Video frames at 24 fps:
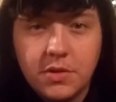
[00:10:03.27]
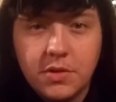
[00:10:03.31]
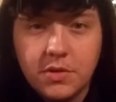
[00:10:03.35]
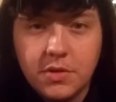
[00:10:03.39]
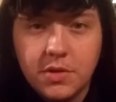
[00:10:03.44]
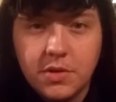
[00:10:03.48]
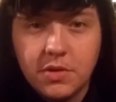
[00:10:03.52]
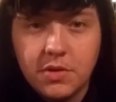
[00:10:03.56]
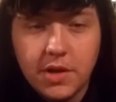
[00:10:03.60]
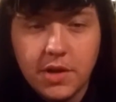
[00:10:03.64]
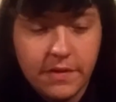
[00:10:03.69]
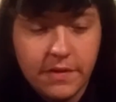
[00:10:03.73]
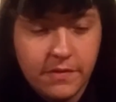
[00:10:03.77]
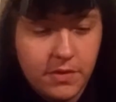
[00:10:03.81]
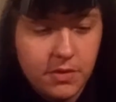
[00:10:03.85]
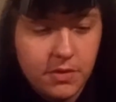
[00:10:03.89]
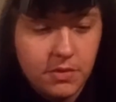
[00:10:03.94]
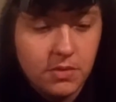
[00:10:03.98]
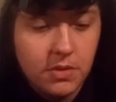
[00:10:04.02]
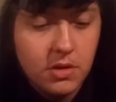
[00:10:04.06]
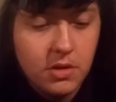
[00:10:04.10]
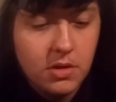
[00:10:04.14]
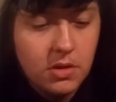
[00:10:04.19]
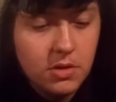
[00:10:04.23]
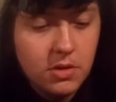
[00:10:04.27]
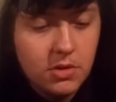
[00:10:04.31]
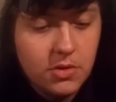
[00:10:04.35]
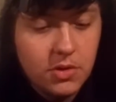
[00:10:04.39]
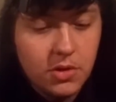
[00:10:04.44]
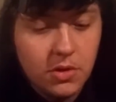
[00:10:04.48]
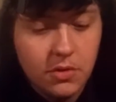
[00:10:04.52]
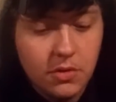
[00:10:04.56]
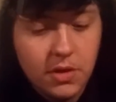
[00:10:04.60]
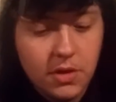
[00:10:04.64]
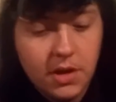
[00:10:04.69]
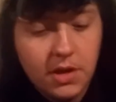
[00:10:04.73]
is so you don't have to.
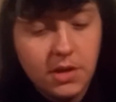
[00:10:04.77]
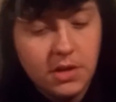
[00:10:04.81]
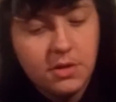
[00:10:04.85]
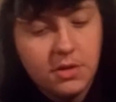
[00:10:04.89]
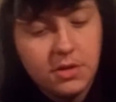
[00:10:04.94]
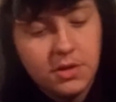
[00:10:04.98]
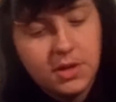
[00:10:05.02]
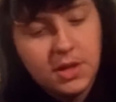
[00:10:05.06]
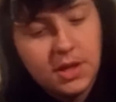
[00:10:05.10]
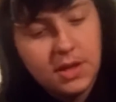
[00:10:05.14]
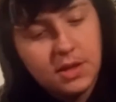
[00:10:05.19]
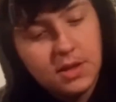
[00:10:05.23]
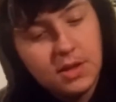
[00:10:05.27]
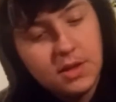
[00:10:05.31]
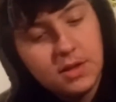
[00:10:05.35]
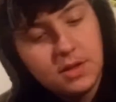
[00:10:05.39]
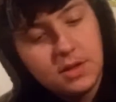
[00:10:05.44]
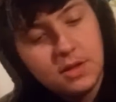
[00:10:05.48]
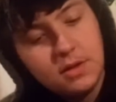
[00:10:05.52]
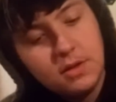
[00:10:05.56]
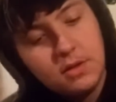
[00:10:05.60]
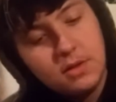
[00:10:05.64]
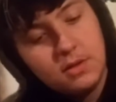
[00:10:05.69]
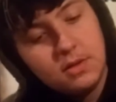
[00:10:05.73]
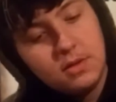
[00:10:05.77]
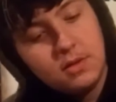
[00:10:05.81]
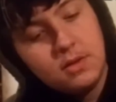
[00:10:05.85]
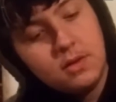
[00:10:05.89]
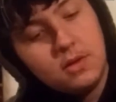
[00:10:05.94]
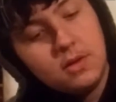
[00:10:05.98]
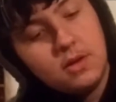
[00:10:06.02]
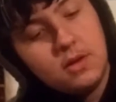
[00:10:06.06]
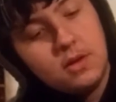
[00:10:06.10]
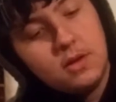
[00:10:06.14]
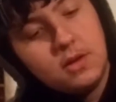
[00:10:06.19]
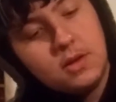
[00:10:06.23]
So then you just take this,
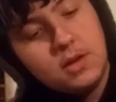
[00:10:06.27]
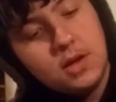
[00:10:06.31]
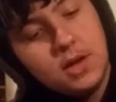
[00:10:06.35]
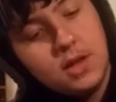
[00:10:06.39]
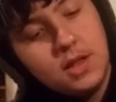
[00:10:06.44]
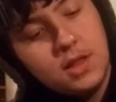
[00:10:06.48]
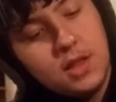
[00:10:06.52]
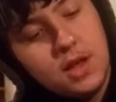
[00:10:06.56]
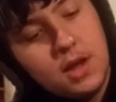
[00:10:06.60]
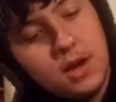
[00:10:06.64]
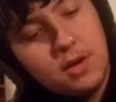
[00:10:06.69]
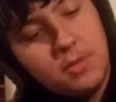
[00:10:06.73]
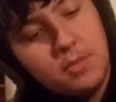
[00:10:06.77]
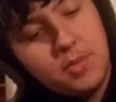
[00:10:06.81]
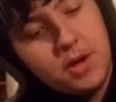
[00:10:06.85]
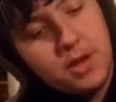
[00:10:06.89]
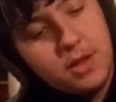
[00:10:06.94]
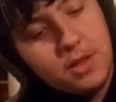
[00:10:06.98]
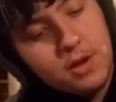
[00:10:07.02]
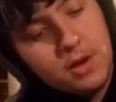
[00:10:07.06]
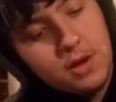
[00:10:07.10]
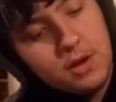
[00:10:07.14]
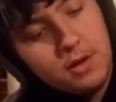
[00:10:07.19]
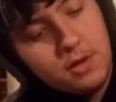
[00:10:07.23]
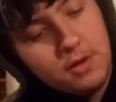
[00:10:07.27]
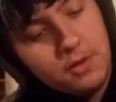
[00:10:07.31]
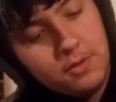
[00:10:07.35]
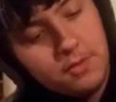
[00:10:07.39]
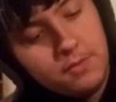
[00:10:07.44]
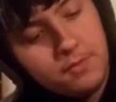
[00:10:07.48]
tighten that up on there.